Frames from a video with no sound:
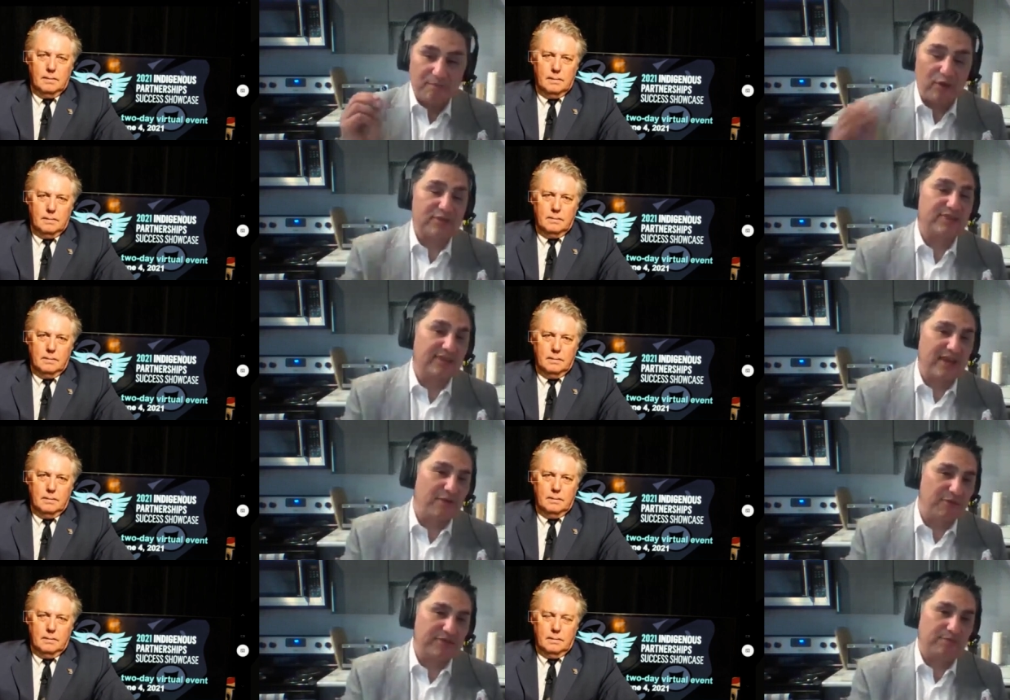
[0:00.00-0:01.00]

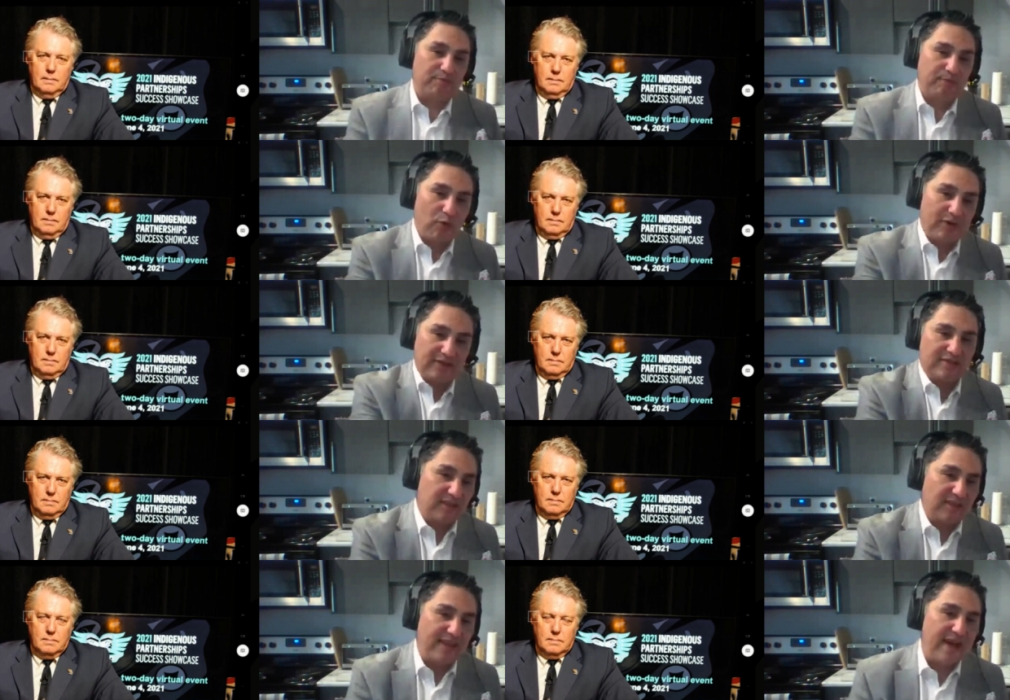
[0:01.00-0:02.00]
Speaker 1: person that was born
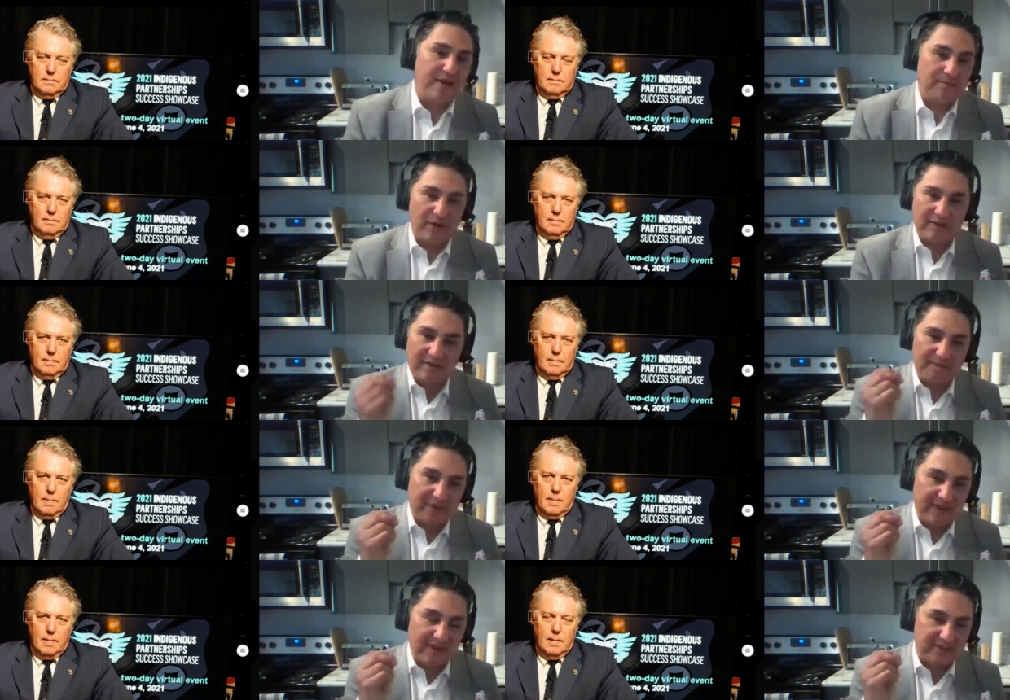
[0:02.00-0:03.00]
into the land, but
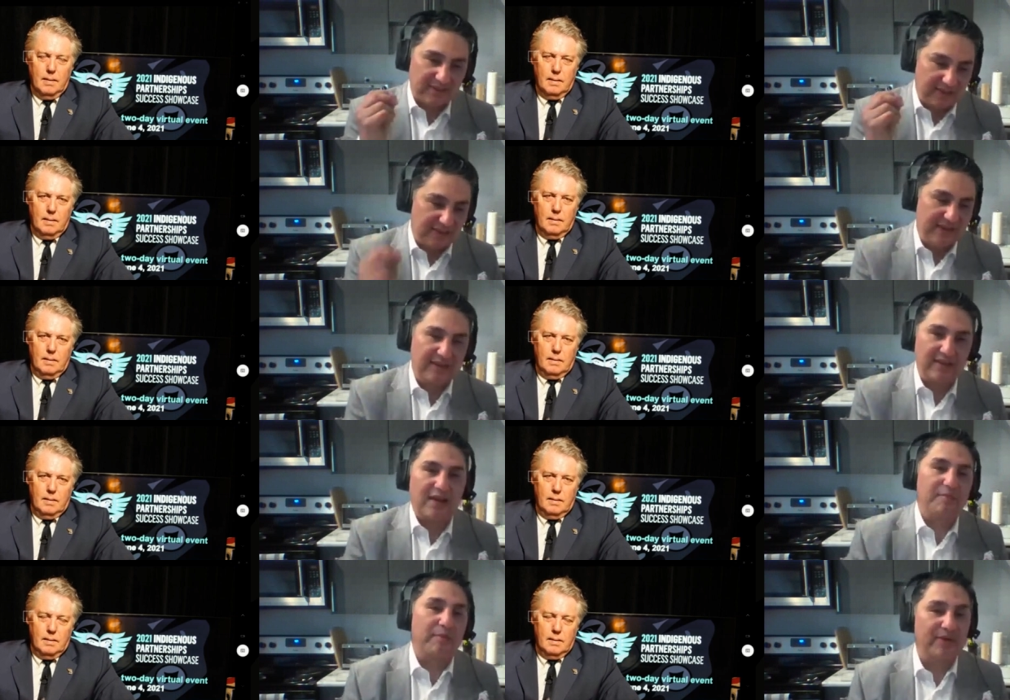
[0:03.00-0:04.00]
as a
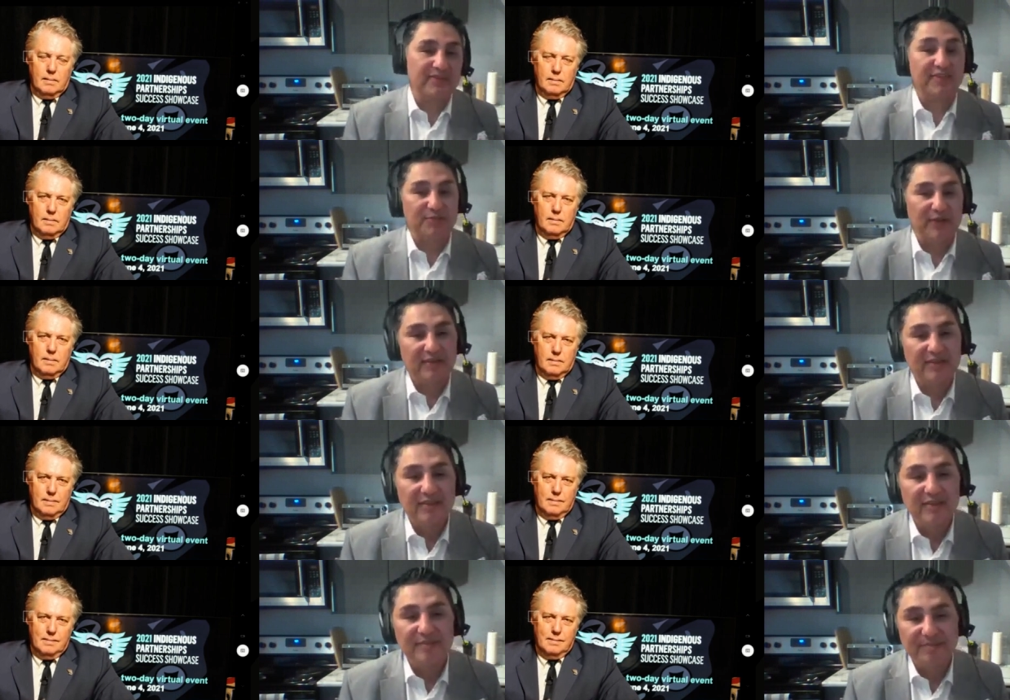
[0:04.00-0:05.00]
Canadian, I'm a businessman.
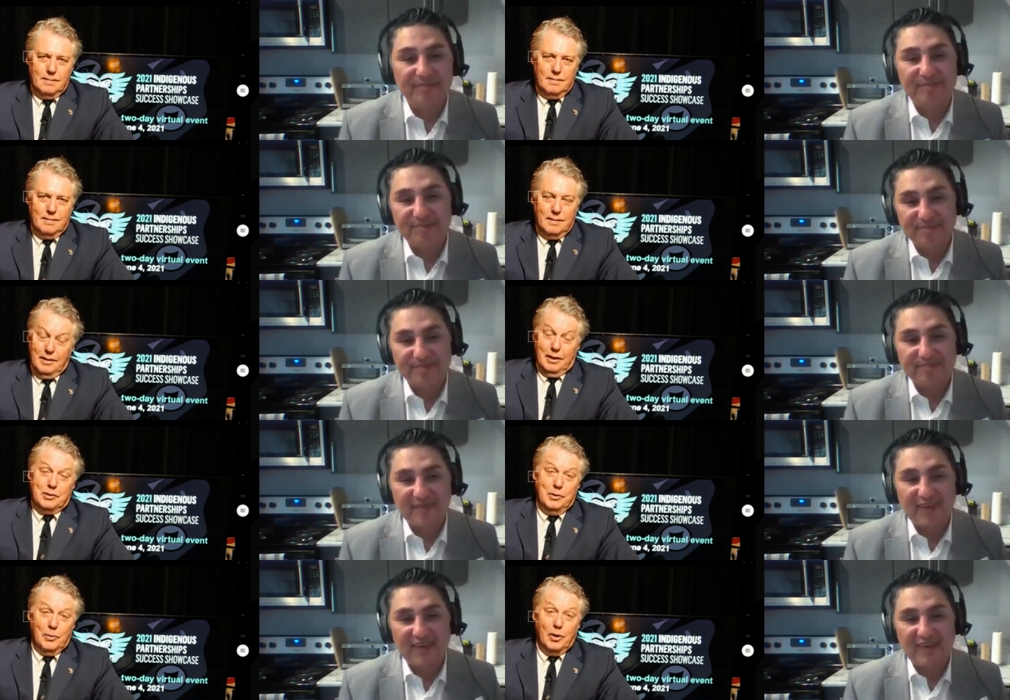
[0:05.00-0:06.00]

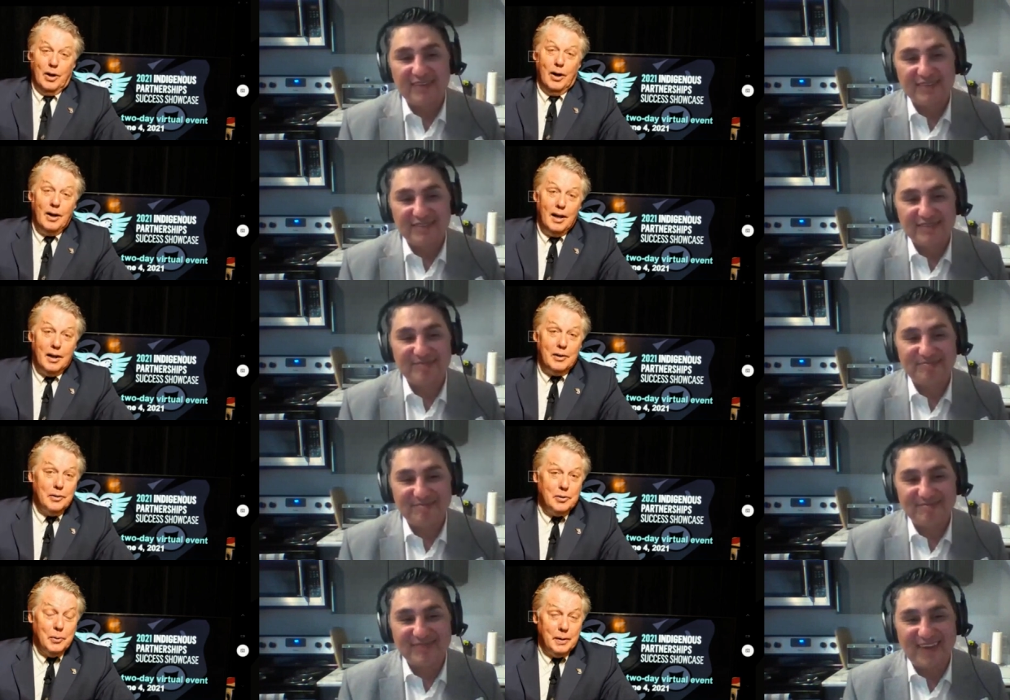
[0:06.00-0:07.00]
Speaker 2: Yes, you are.
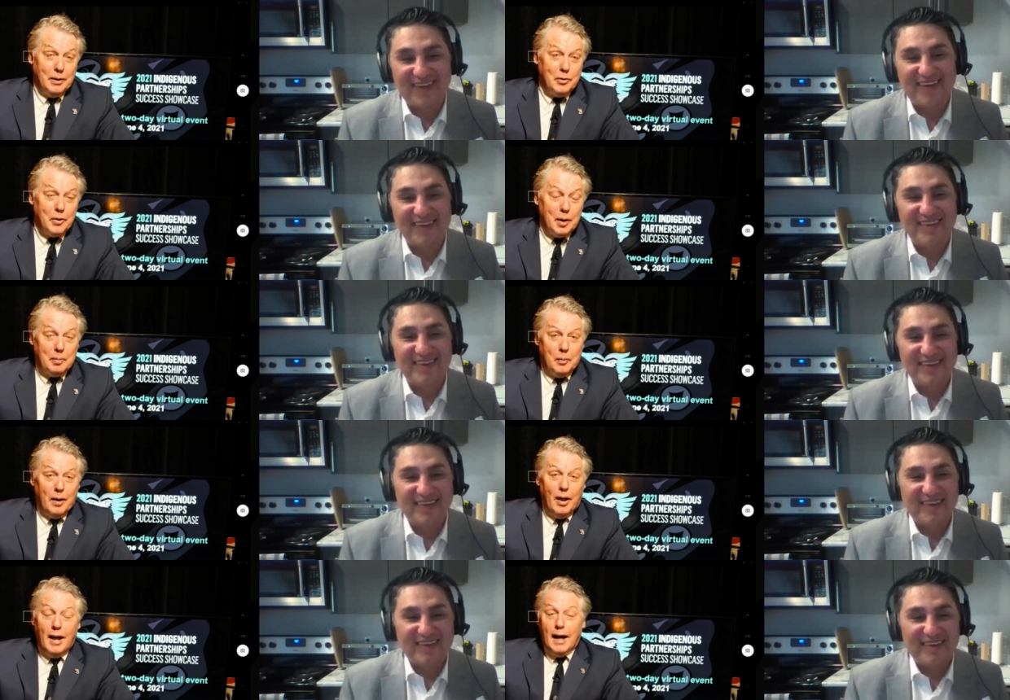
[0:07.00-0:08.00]
And you're doing
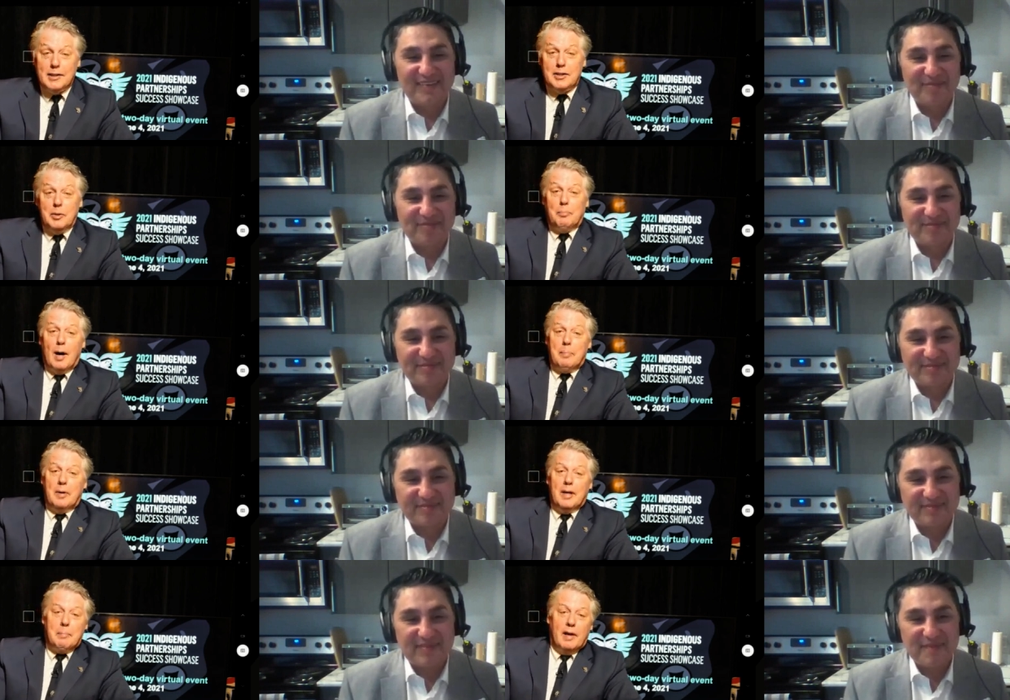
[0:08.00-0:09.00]
incredibly well. I see you
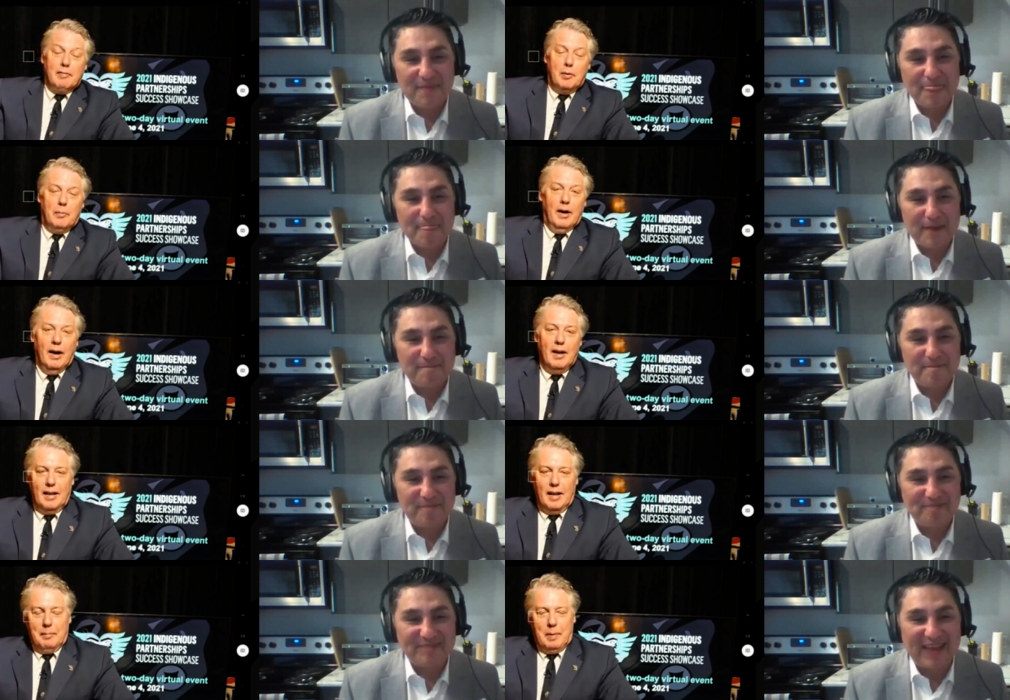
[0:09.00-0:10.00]
popping up everywhere.
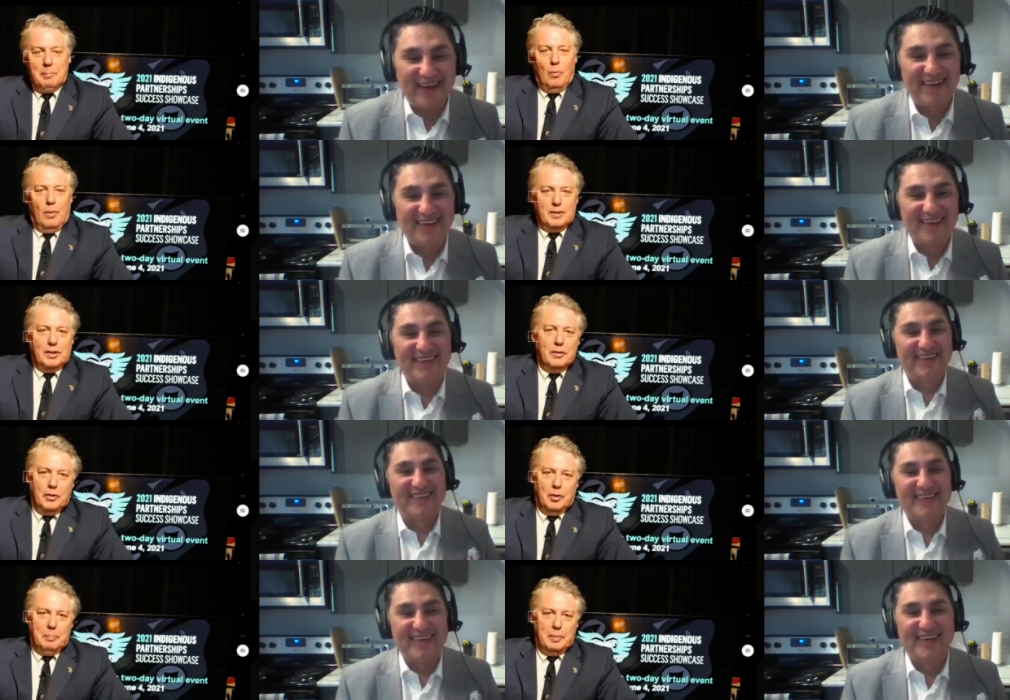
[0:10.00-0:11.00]
Like people want to
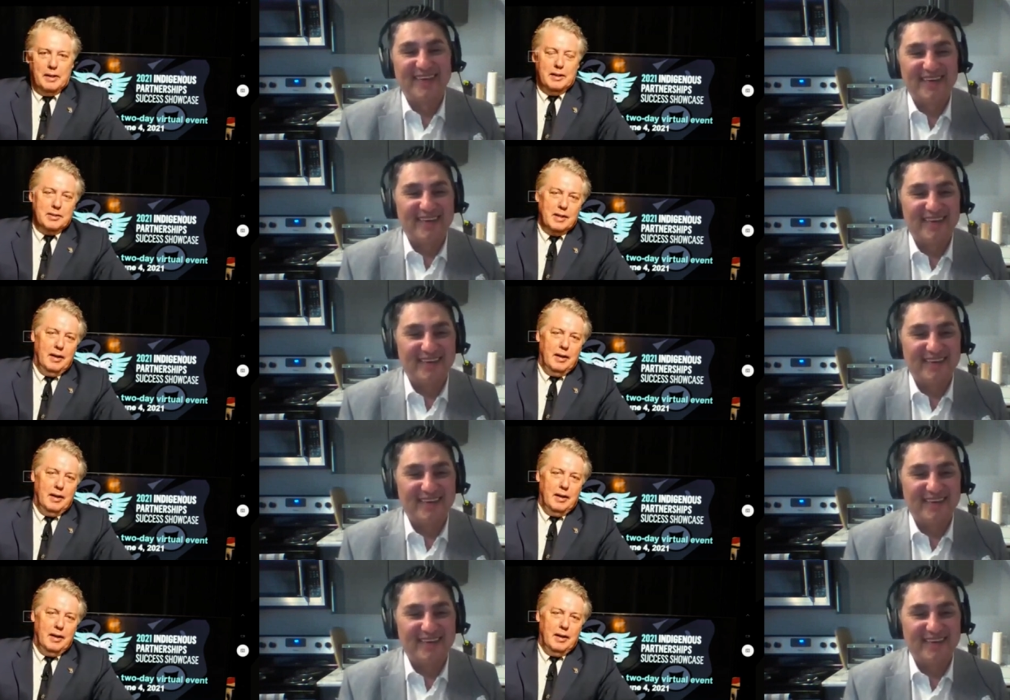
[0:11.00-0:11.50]
know your opinions